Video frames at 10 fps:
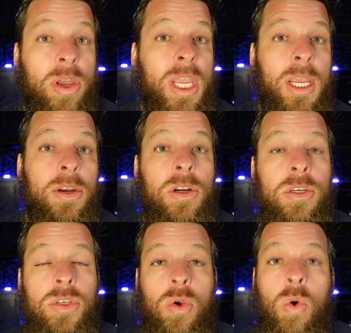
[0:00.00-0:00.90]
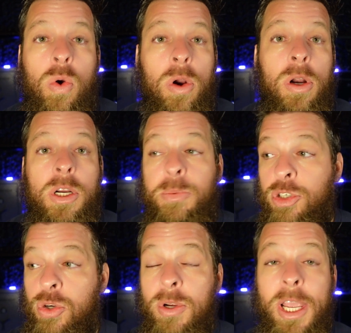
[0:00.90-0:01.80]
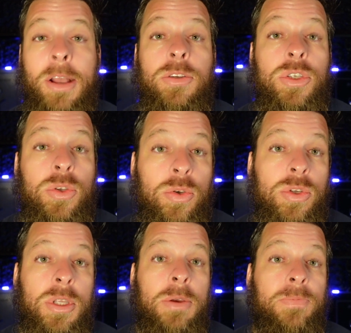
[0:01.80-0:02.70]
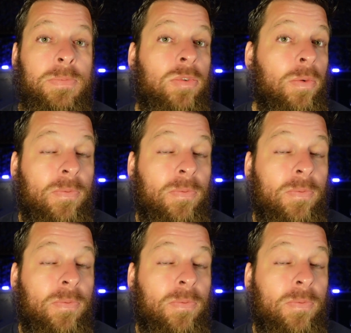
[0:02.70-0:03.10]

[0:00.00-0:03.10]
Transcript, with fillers: heaters, or commercial accounts use them for